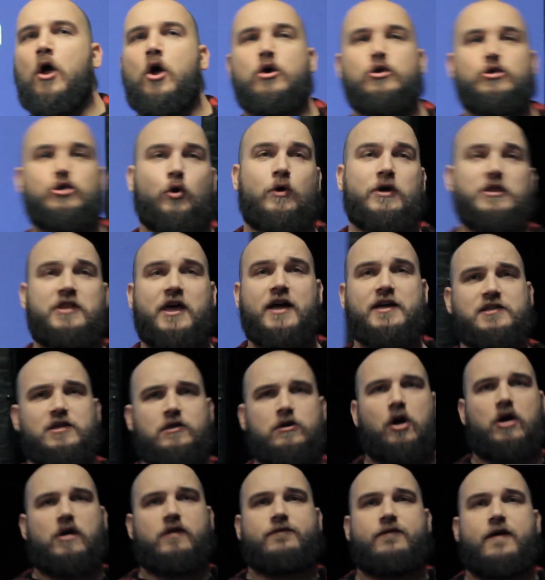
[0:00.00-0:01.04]
So it takes an
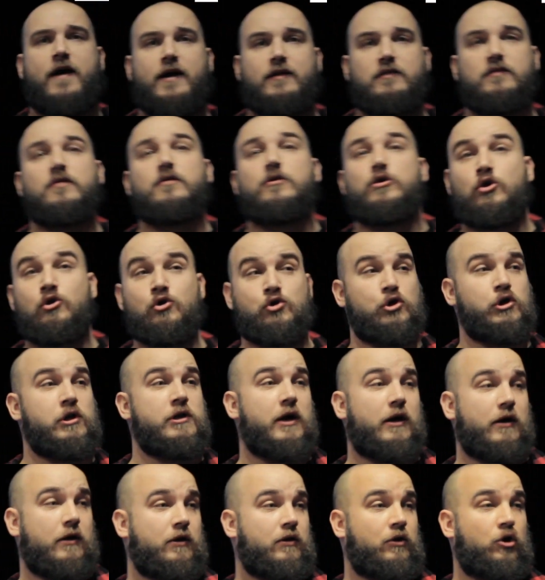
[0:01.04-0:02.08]
artifact, usually
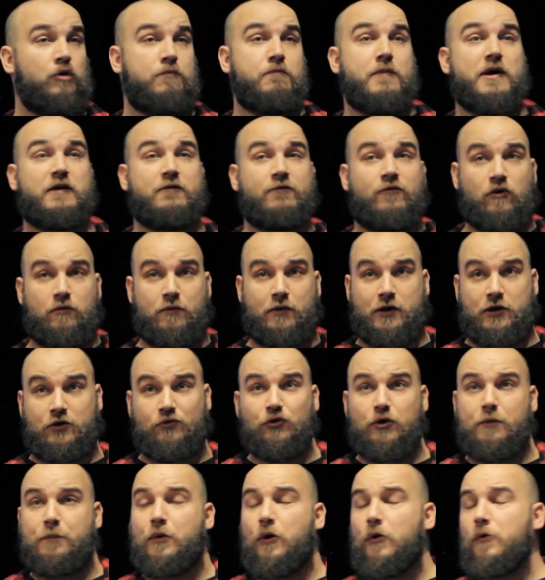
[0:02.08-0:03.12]
a commit from a Git
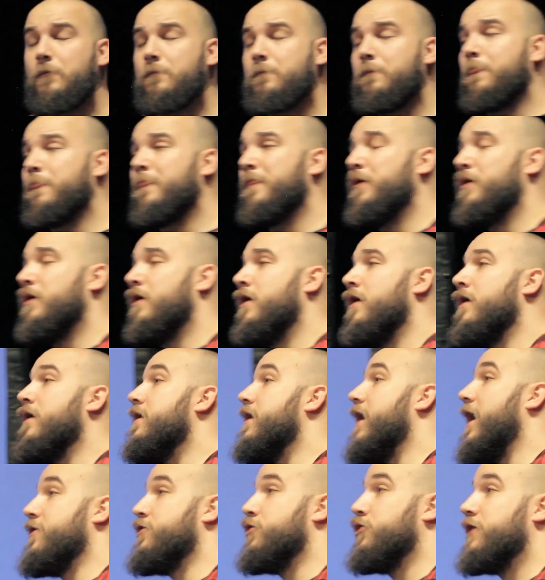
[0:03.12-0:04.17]
repo,
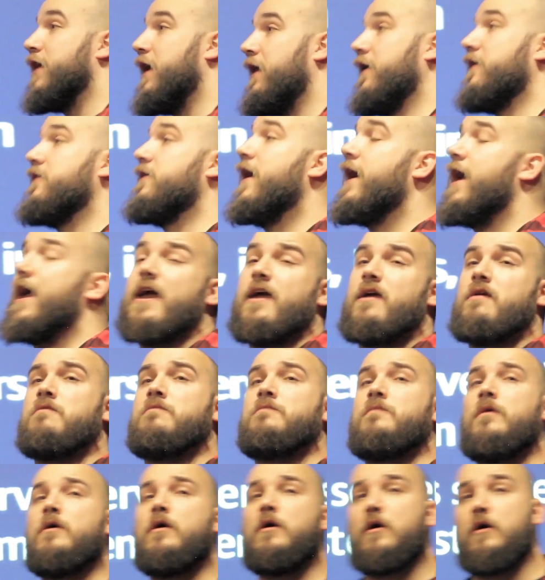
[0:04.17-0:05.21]
and you tell it, hey,
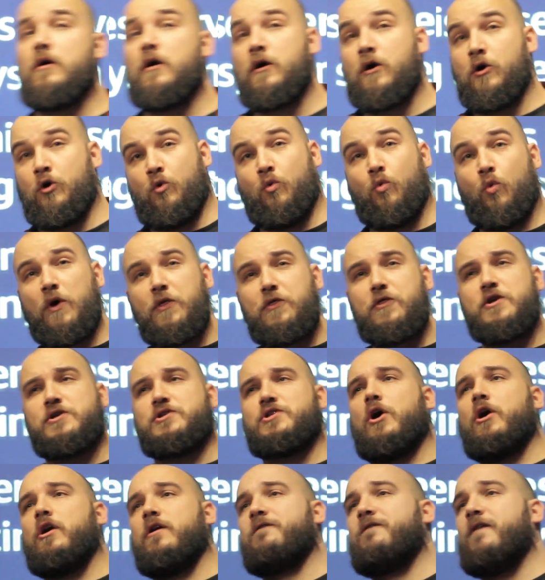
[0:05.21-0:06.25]
with this
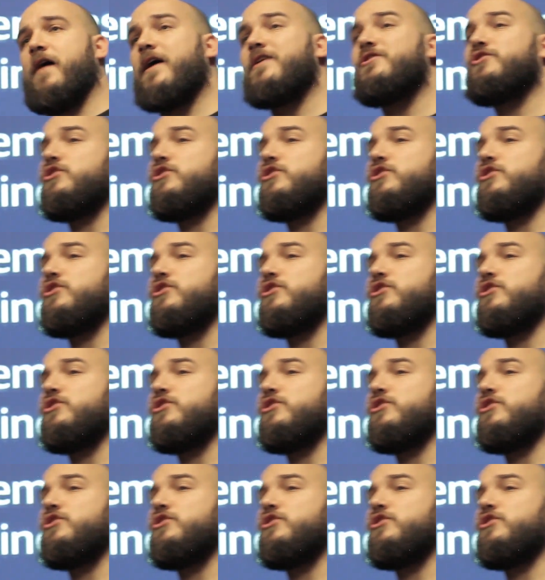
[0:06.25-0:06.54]
artifact,